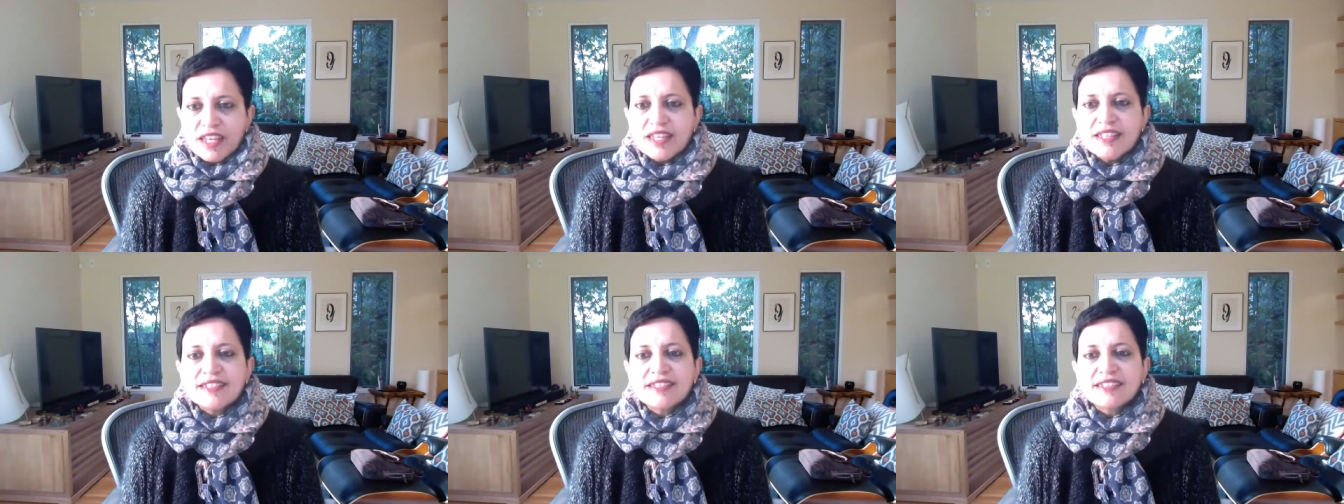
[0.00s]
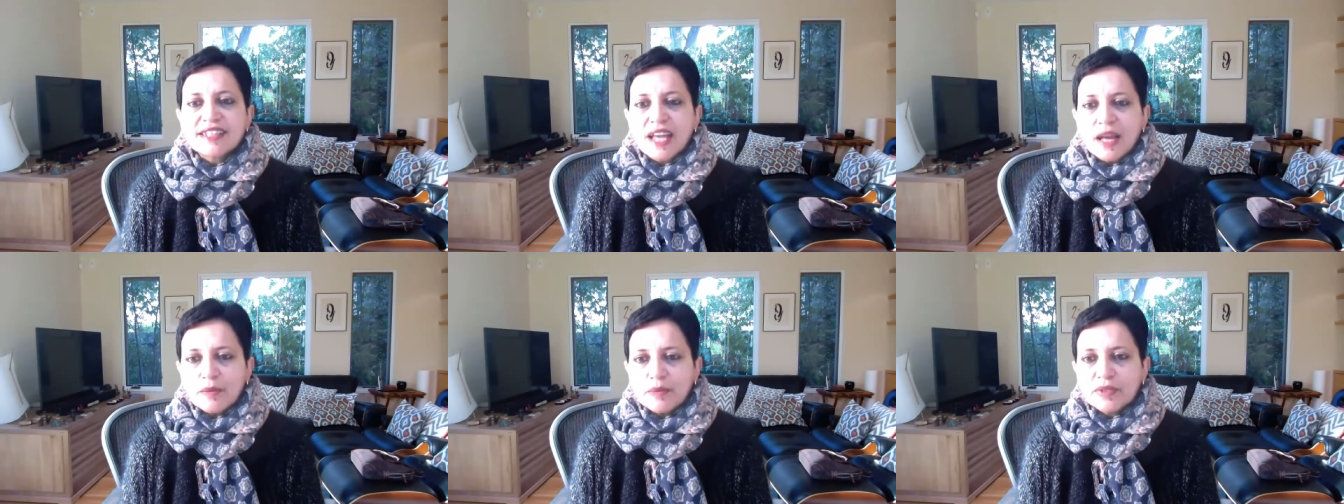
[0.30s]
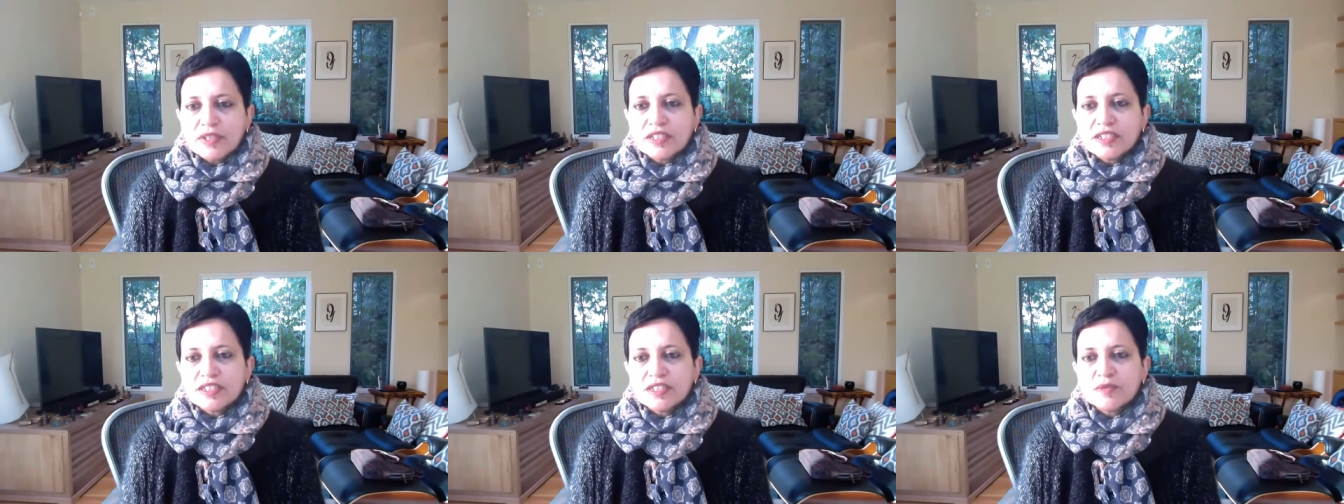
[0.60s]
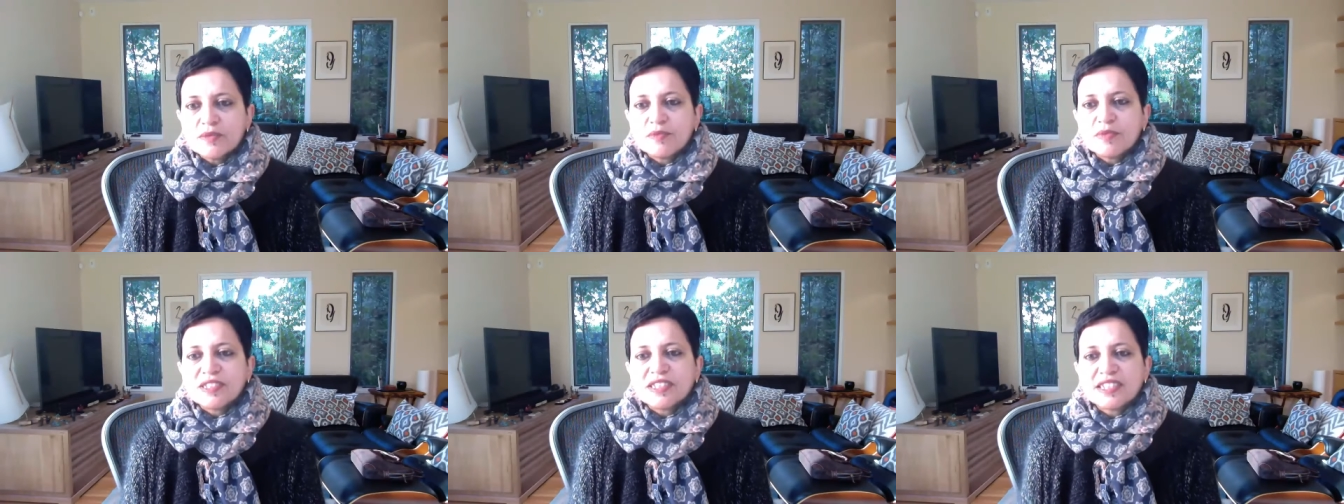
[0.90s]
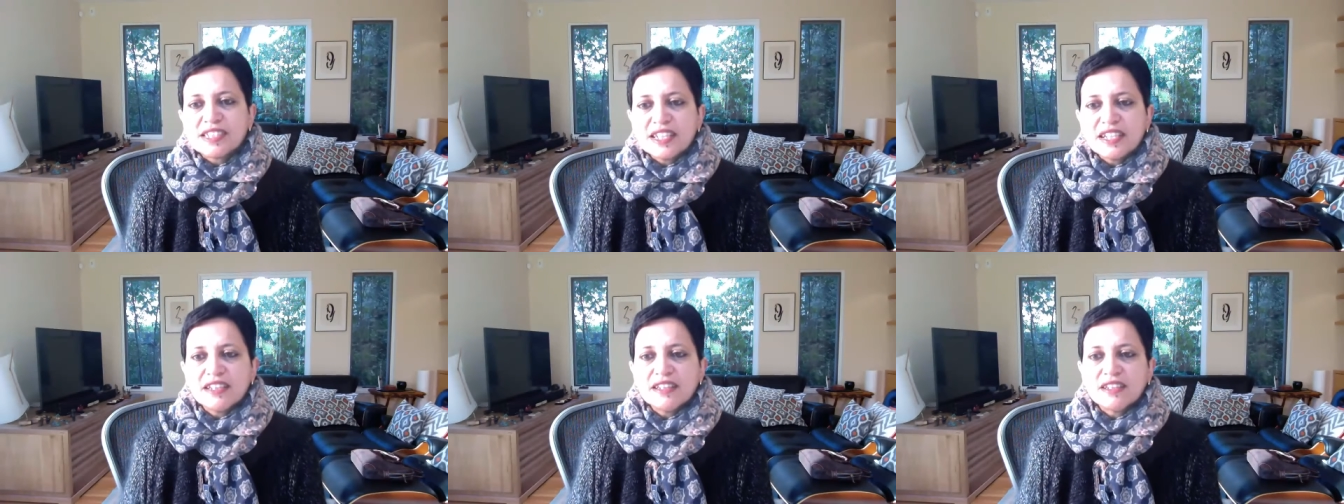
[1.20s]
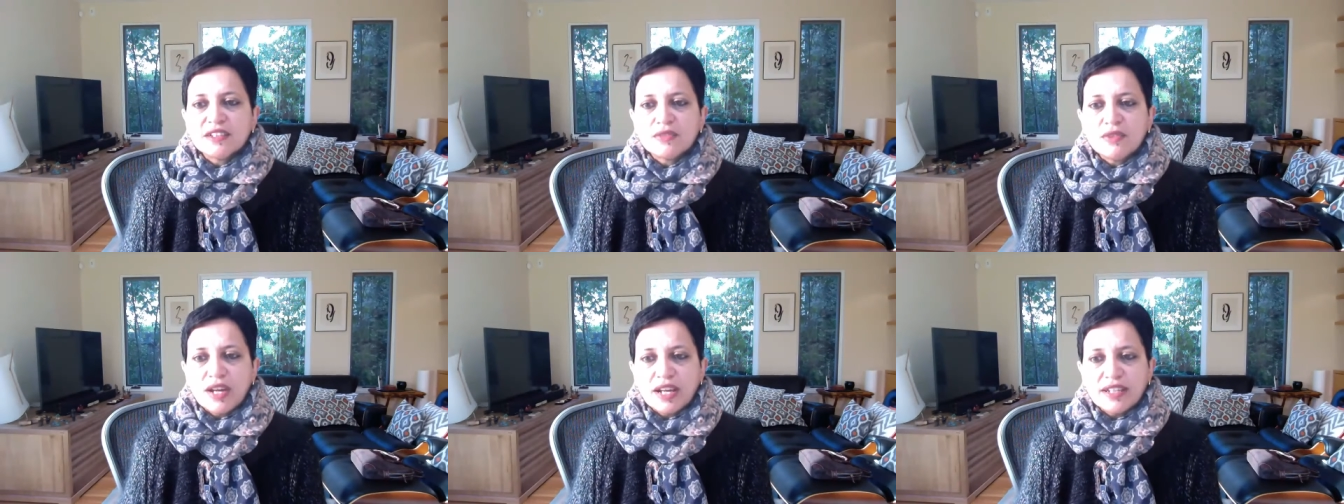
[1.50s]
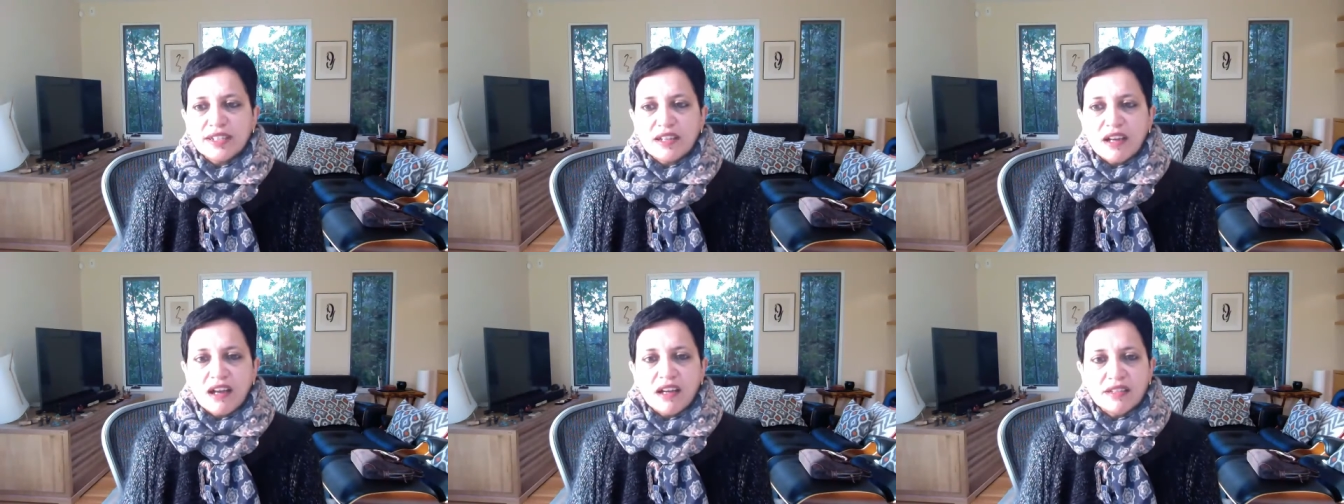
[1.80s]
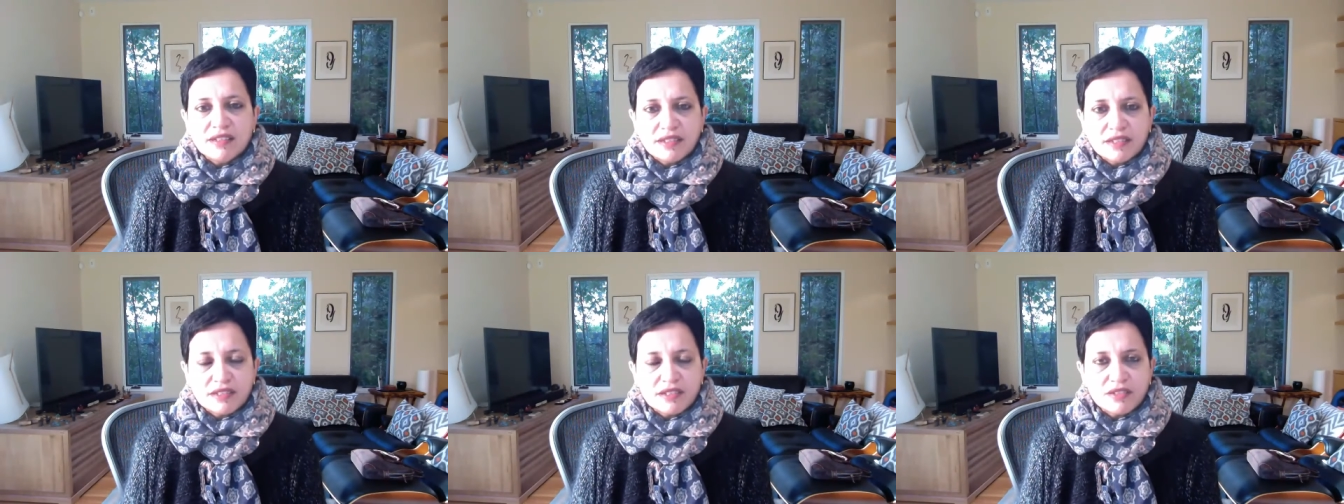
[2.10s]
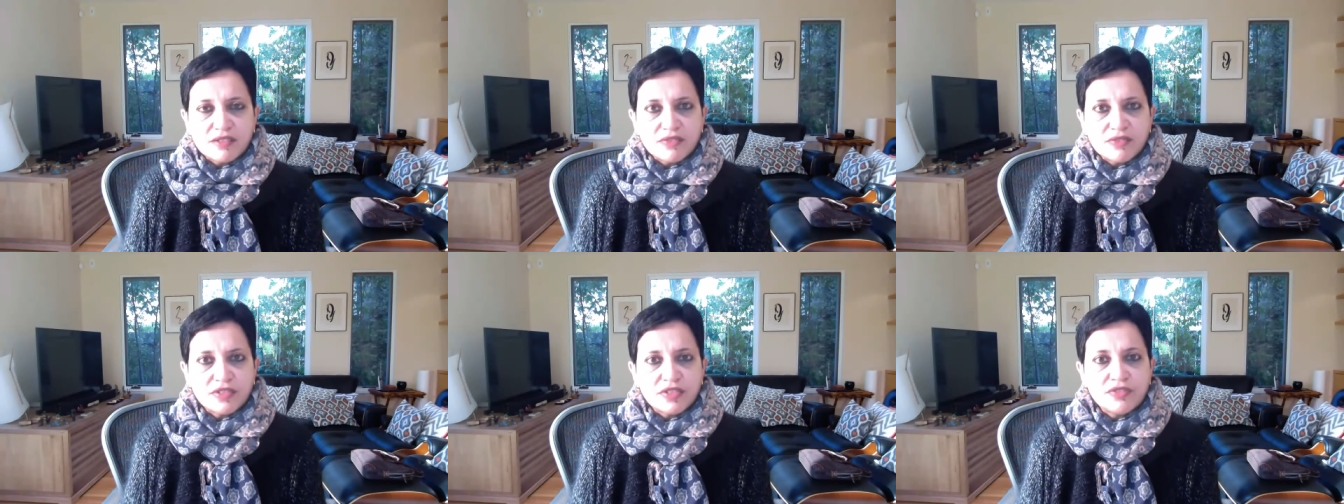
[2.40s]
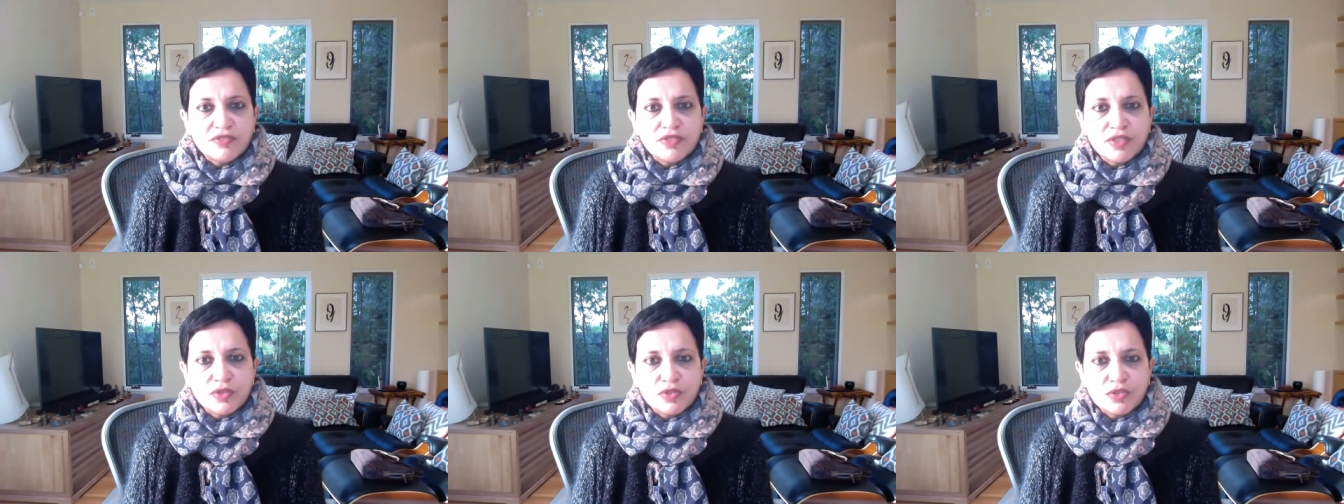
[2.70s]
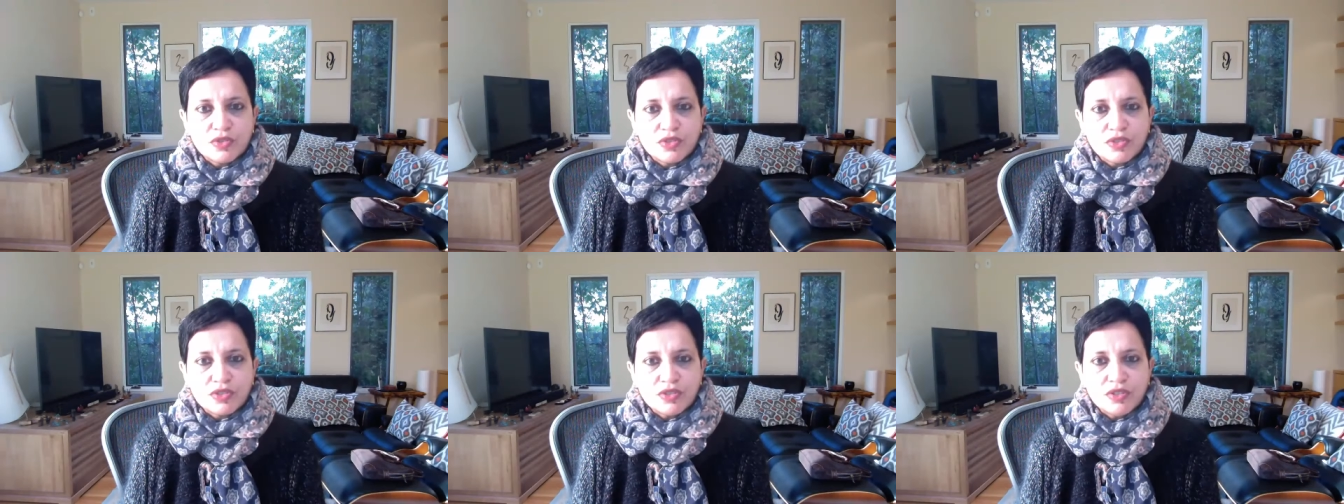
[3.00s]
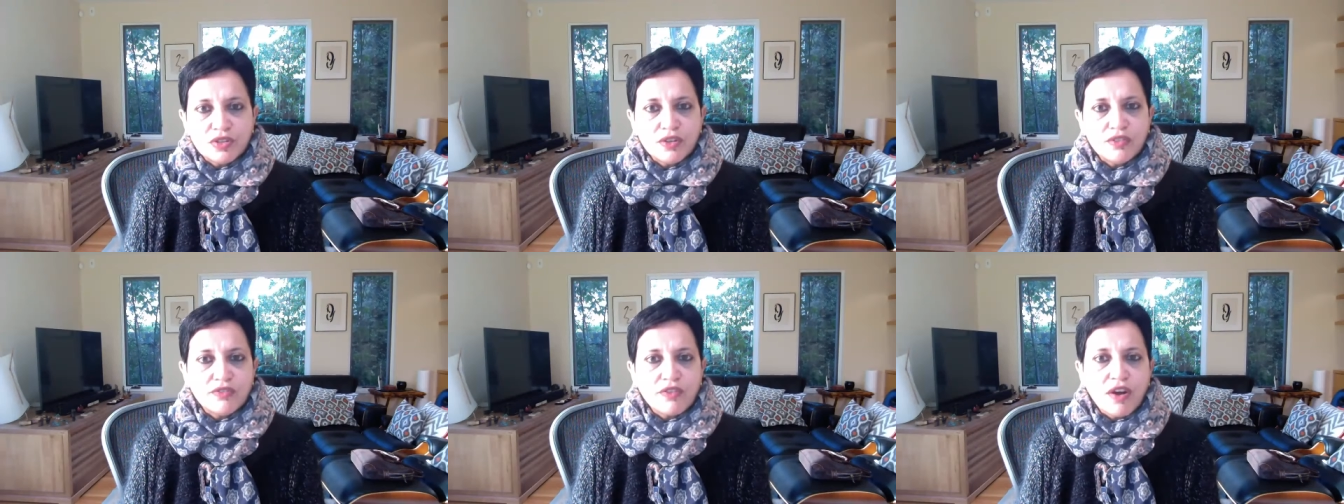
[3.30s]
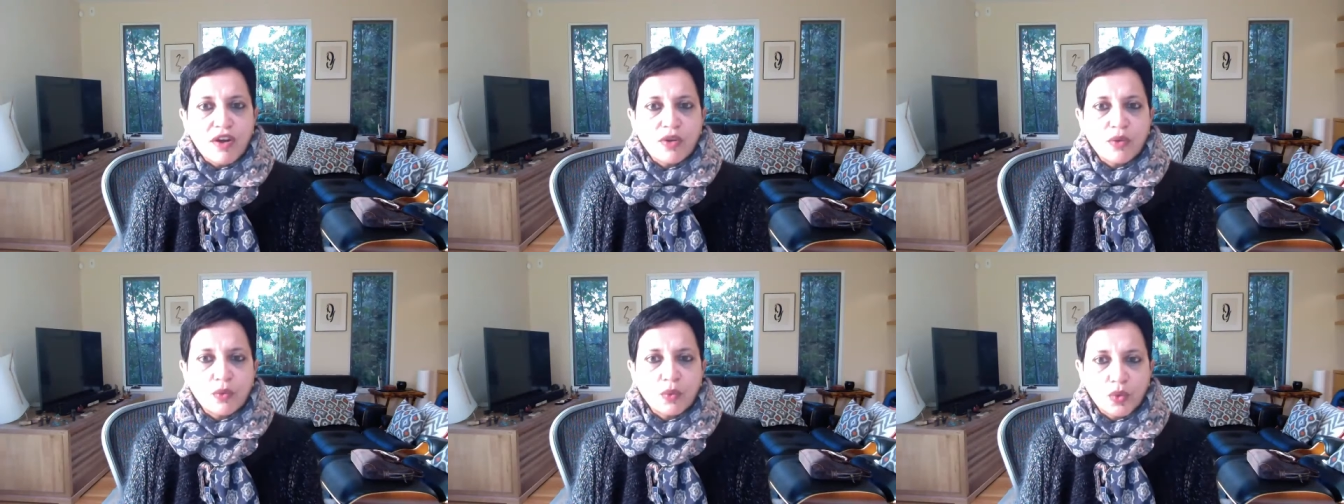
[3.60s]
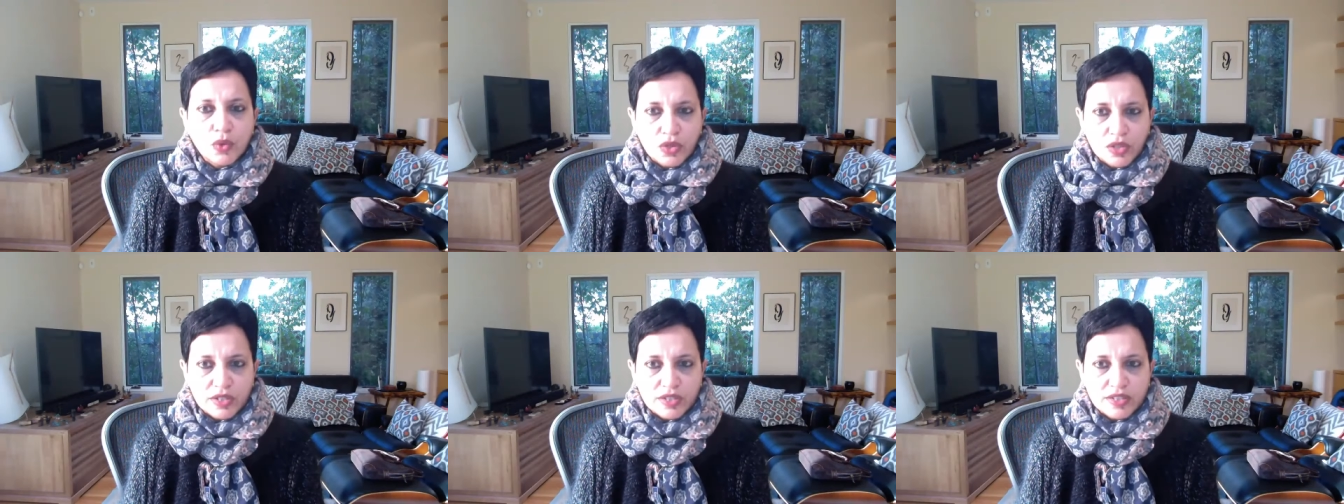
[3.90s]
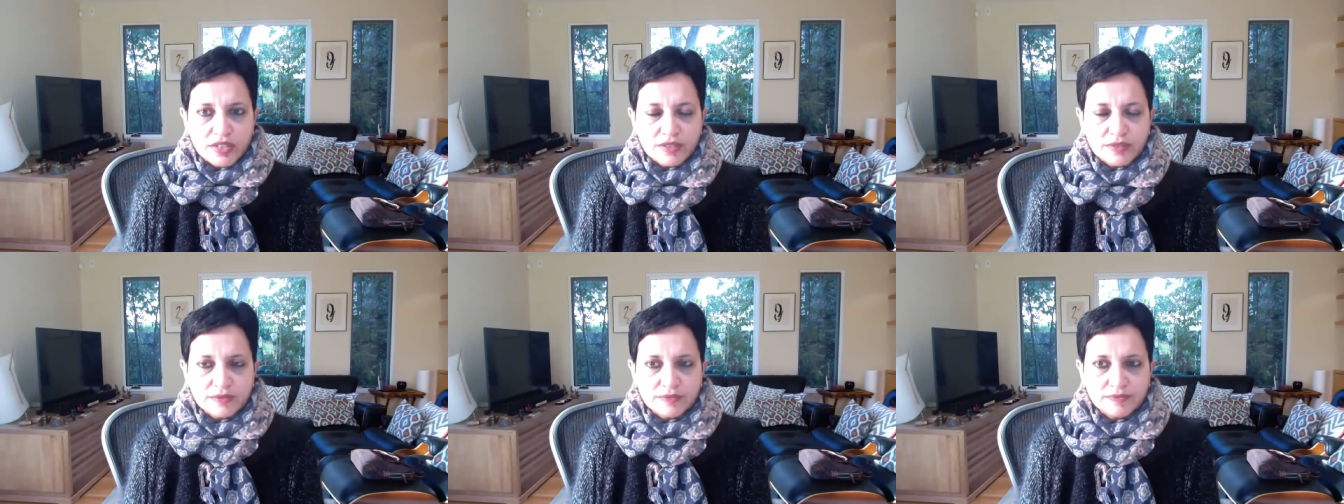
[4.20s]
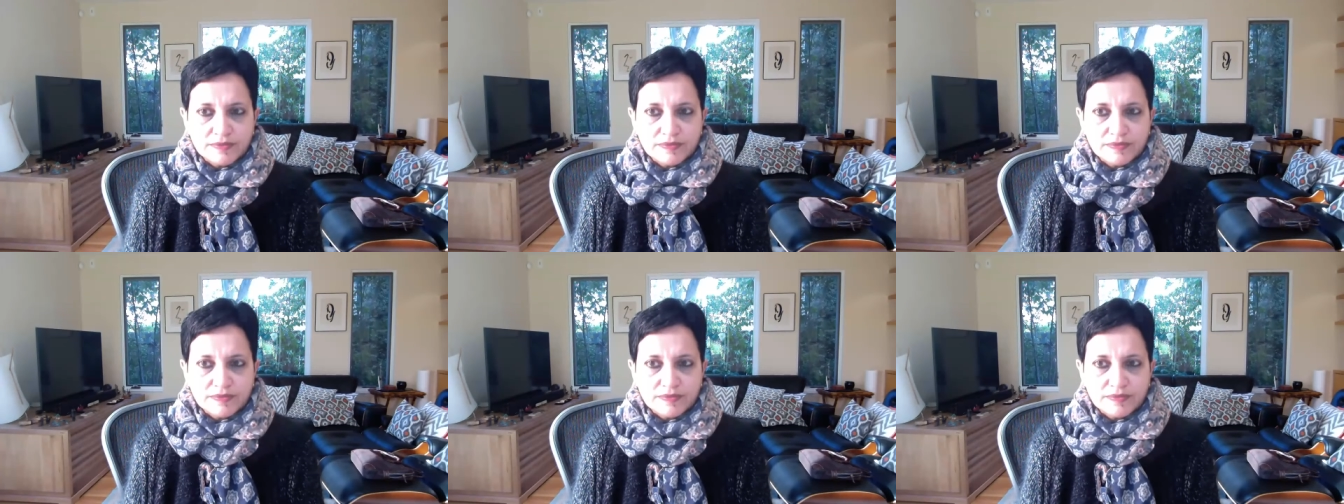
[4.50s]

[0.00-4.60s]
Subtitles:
Is capitalism still the right answer for the future of our world?